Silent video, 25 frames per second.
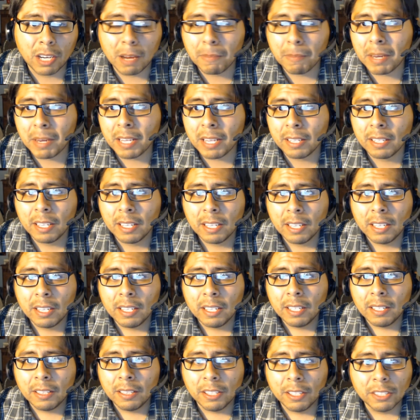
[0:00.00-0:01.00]
I mean,
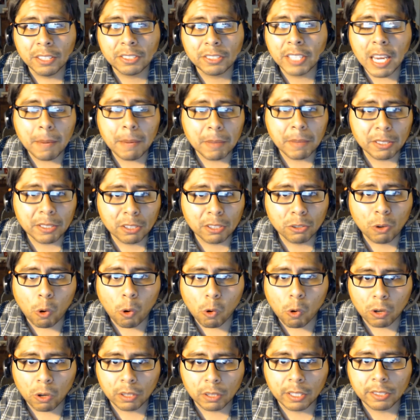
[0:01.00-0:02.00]
this game is in New
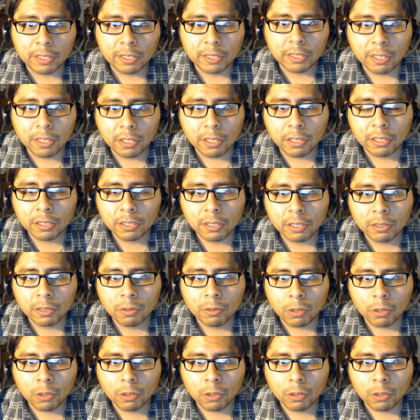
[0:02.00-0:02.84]
Orleans here.